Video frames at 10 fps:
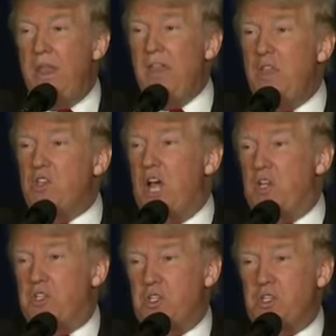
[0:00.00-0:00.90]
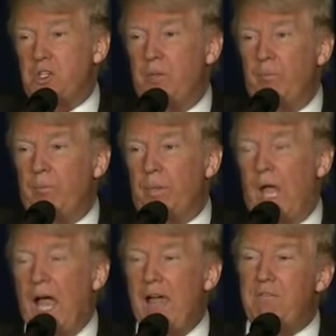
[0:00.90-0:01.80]
then there's ISIS.
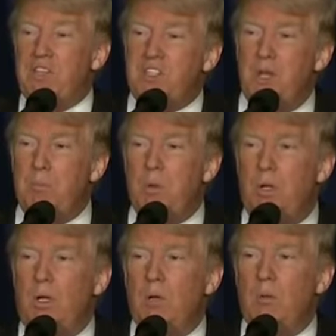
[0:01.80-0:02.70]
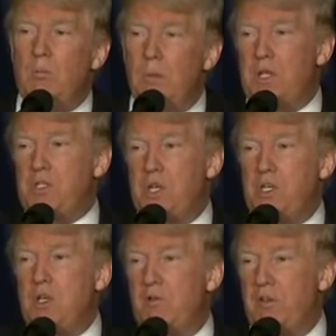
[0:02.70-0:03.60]
I have a simple
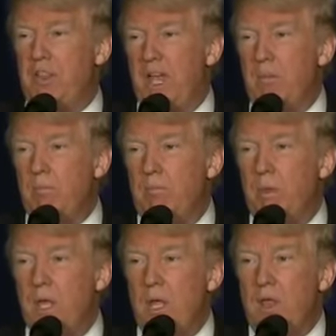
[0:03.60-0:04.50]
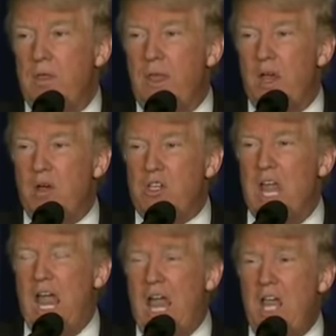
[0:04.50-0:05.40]
message for them. Their
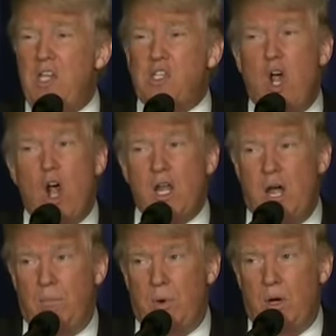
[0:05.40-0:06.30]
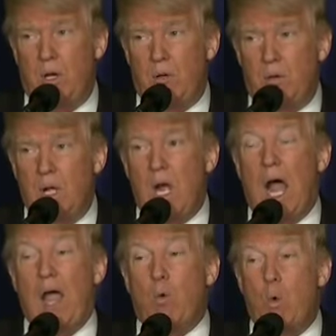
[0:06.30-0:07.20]
days are numbered.
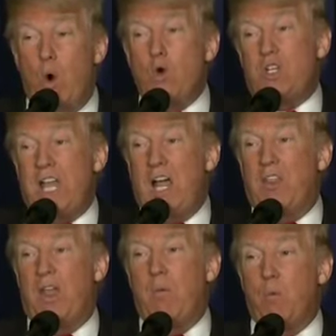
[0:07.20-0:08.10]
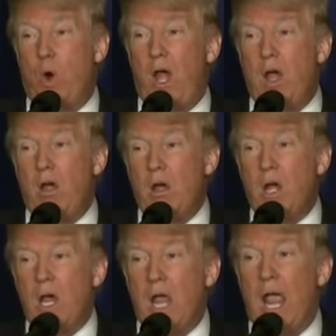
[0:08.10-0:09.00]
I won't tell them where
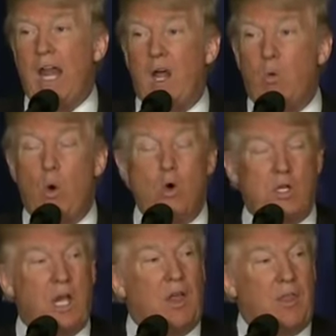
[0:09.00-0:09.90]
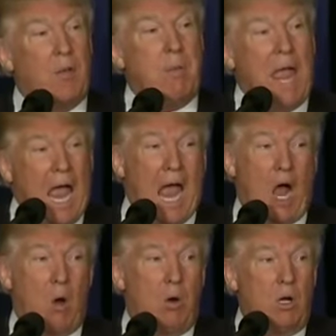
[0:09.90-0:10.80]
and I won't tell them
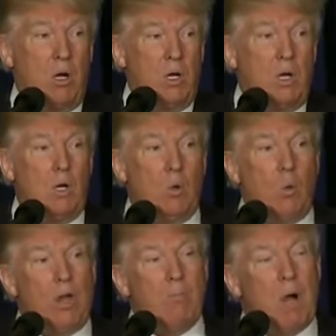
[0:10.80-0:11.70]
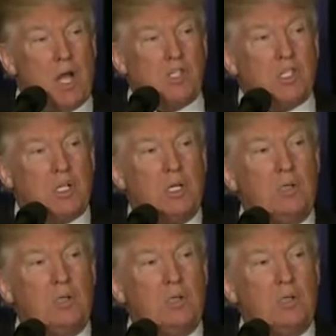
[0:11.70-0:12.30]
how. We must.